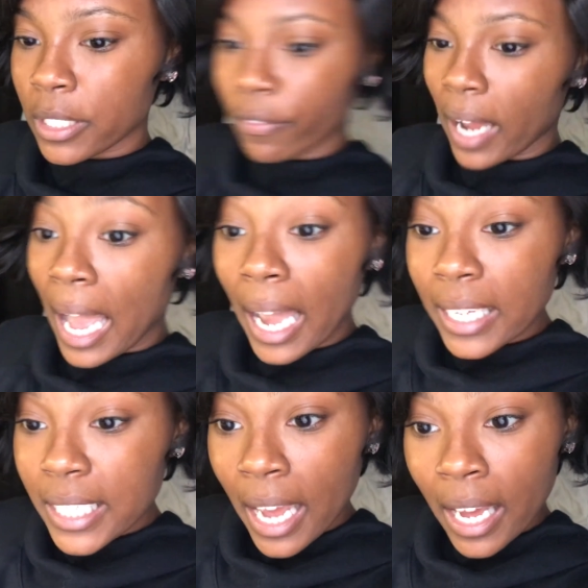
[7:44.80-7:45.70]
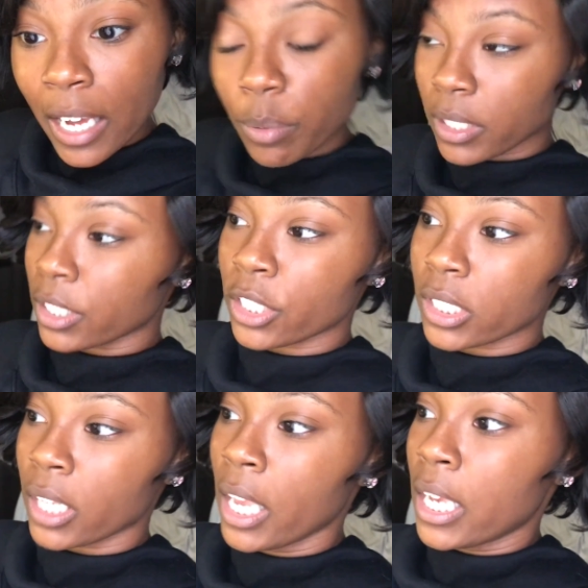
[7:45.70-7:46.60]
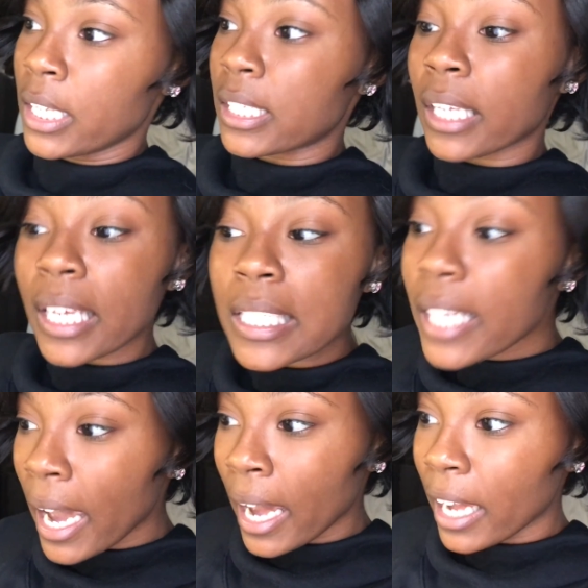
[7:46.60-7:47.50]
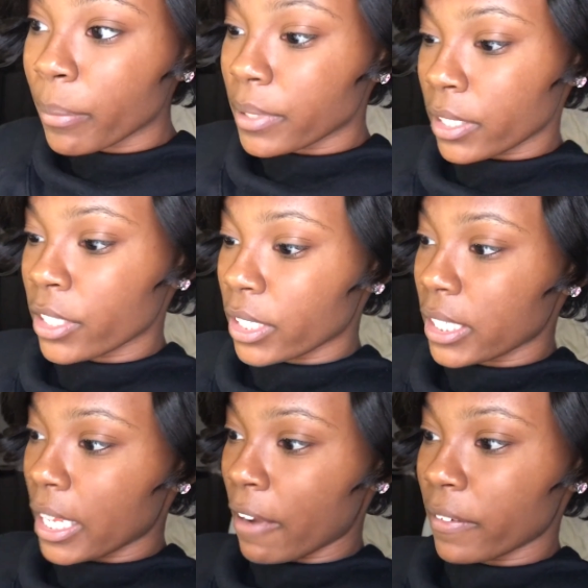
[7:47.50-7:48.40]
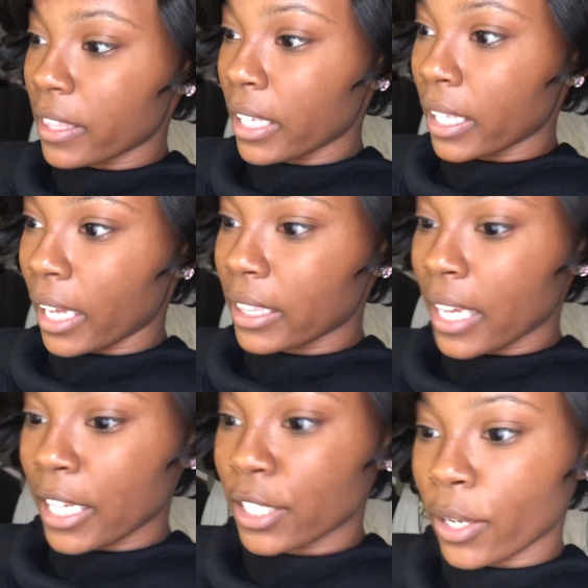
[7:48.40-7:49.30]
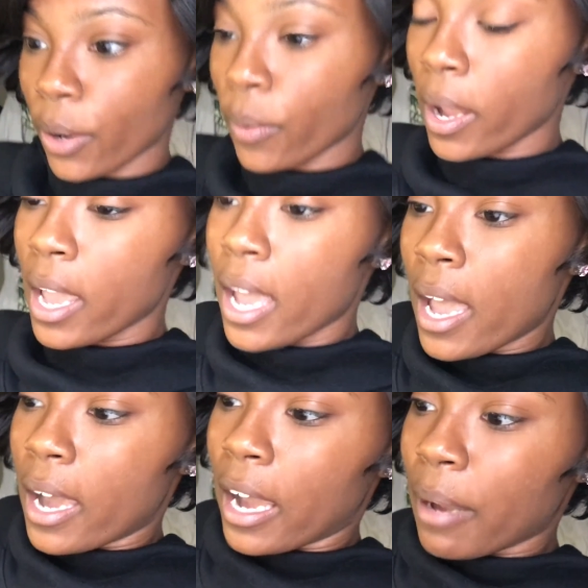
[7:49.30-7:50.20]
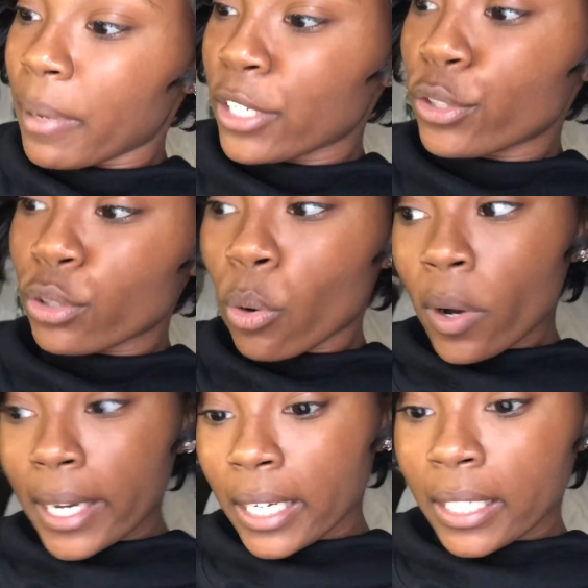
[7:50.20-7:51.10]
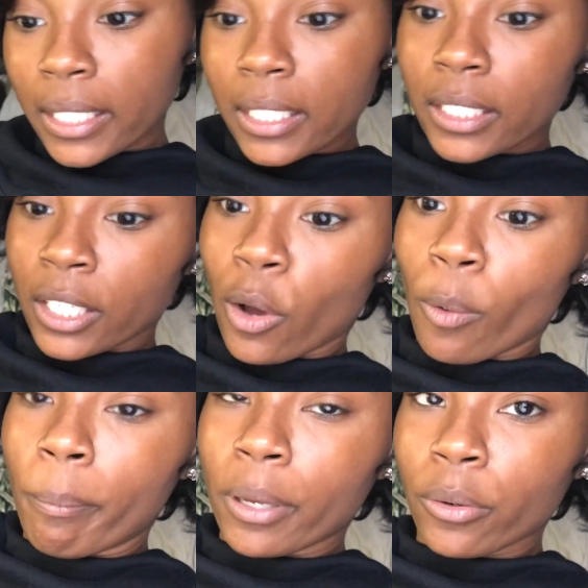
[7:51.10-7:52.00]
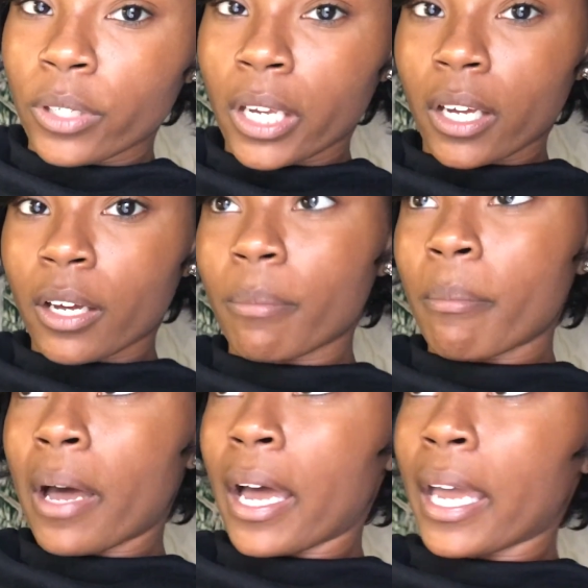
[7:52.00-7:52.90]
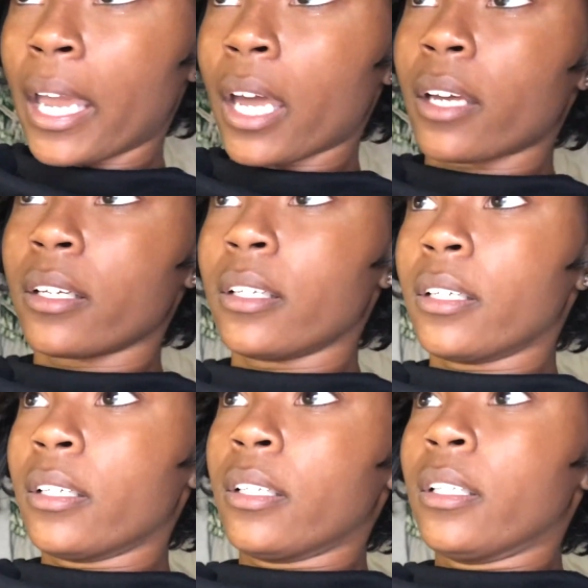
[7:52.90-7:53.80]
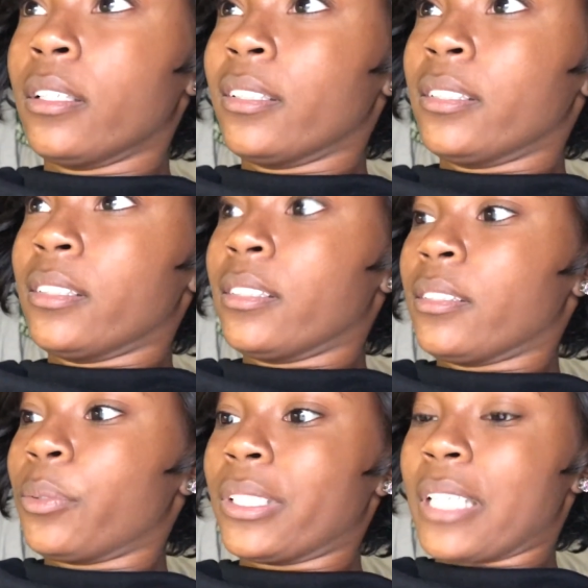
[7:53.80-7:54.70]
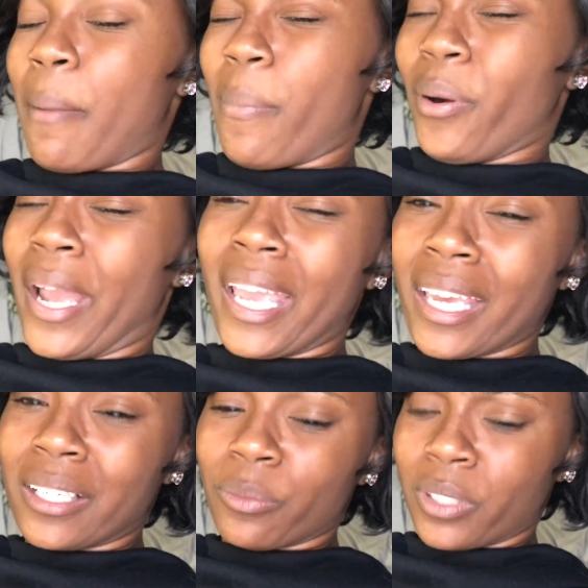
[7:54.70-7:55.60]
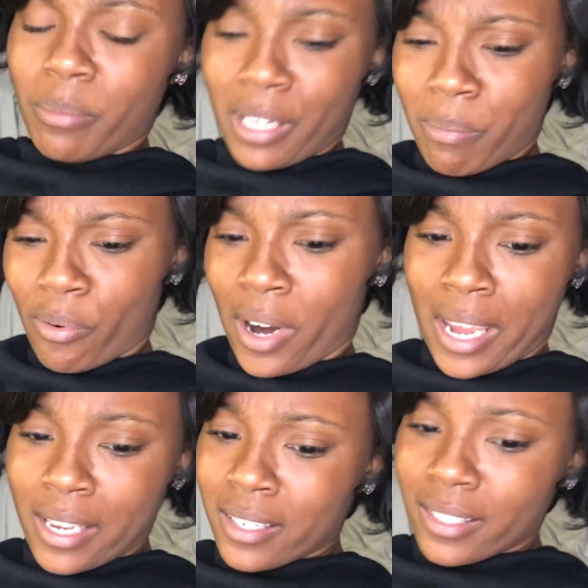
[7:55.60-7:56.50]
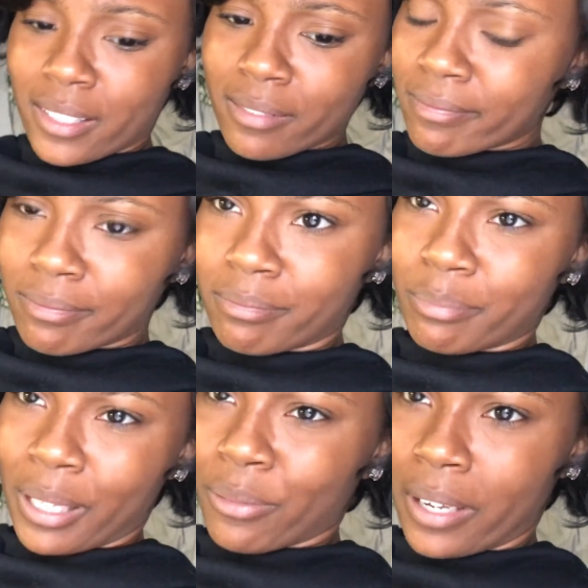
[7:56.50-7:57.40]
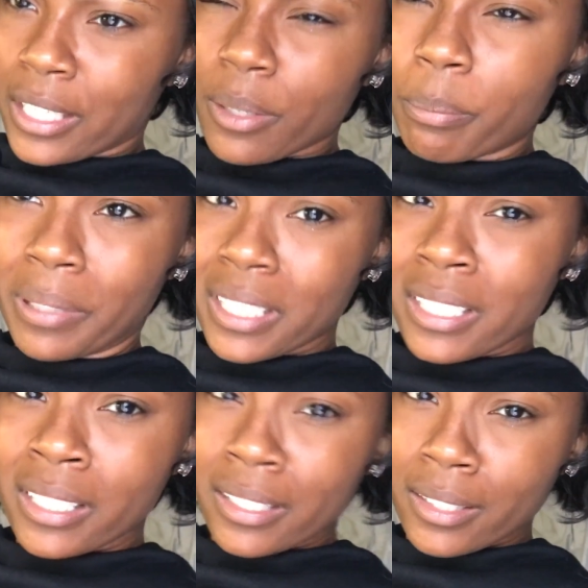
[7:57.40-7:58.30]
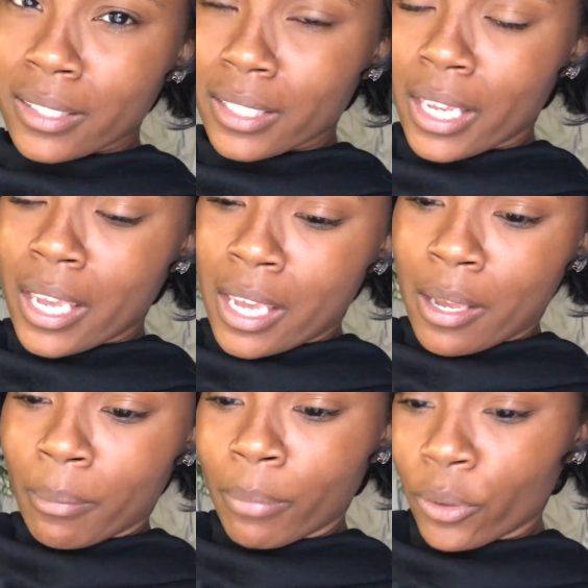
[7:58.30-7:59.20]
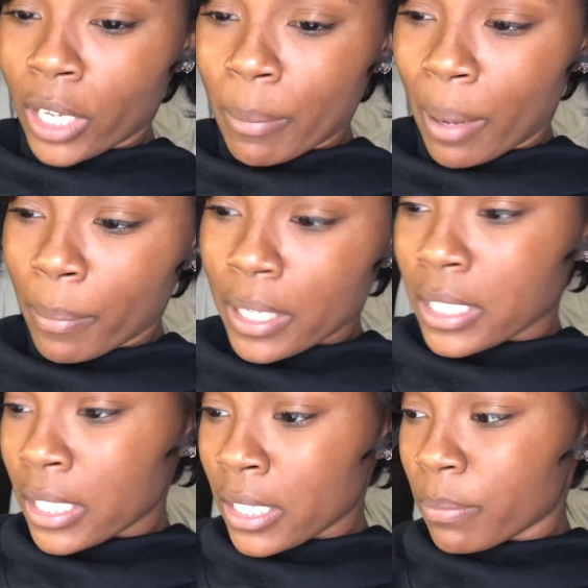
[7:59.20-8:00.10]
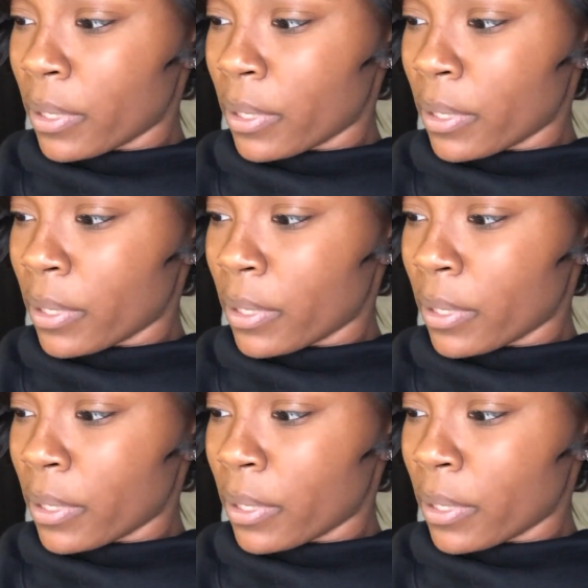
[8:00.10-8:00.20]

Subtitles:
different eye types and just skin types and just everything like that. So I'm enjoying, you know, building up my, I want to say brand. Would it be a brand? I guess a business. Building up my business,